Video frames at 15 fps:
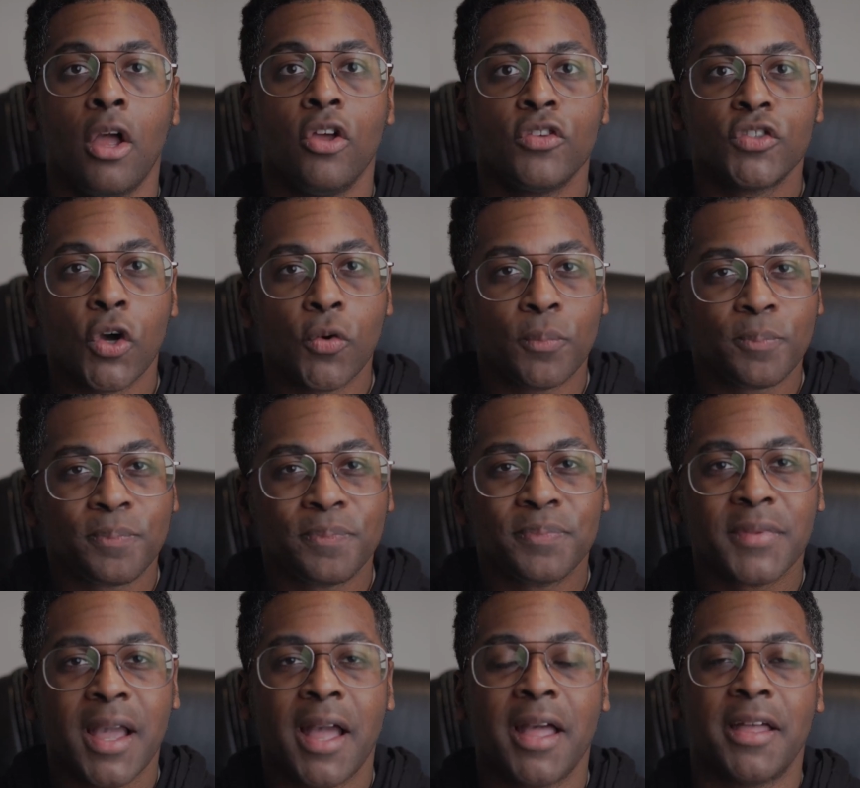So
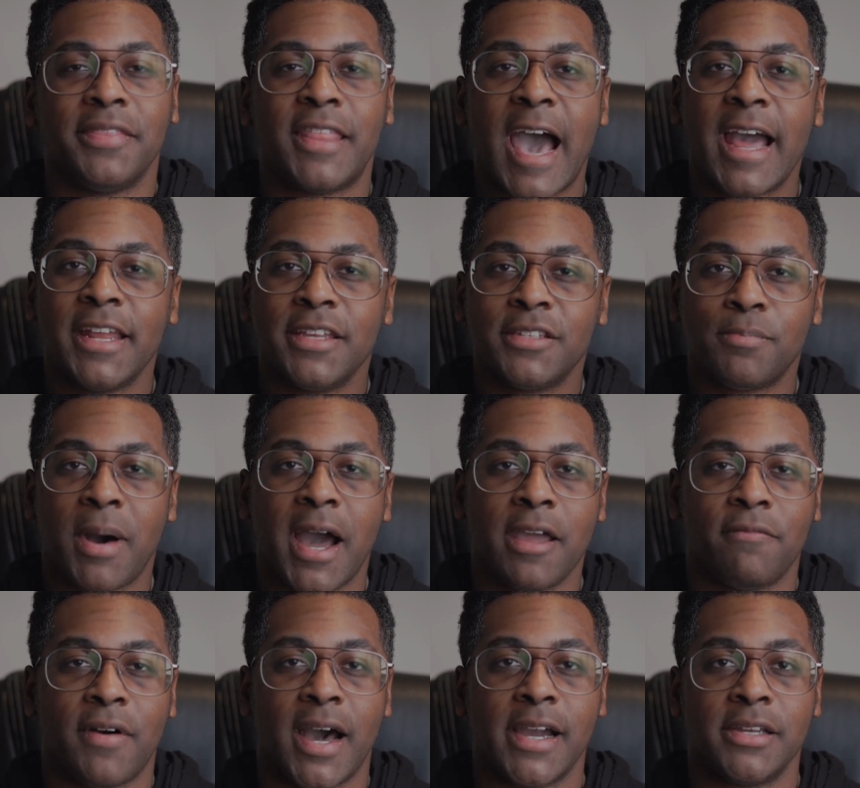that is my
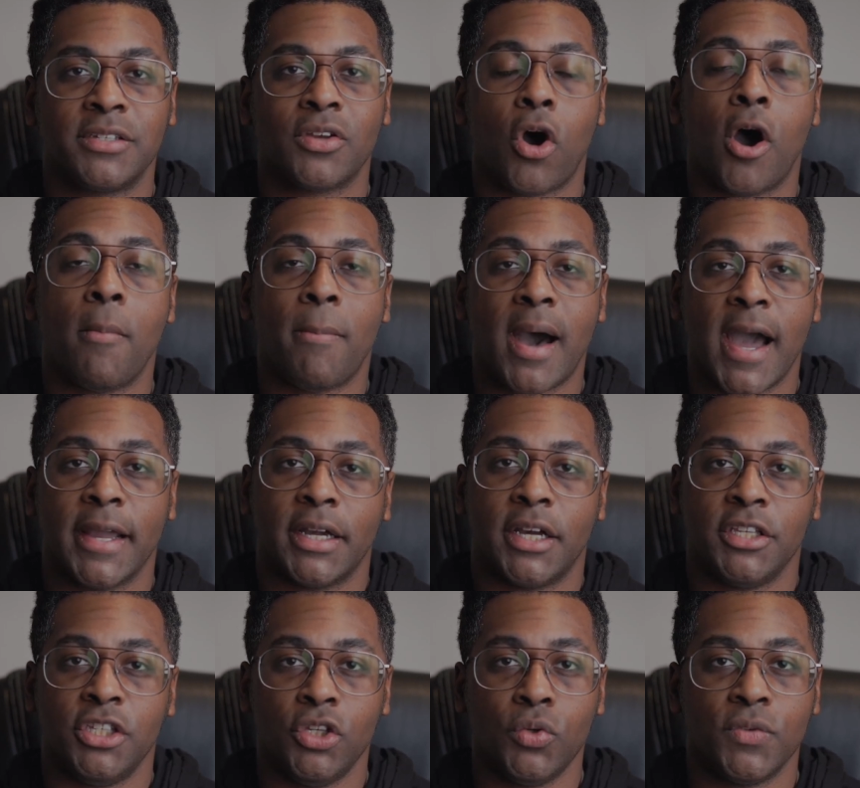advice on buying a
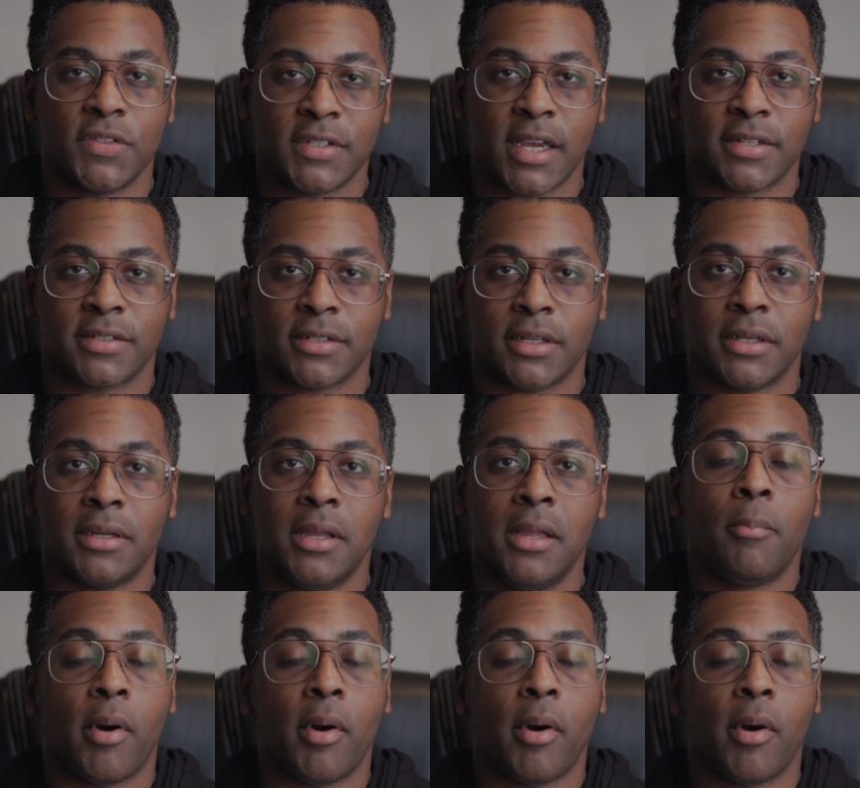used Tesla.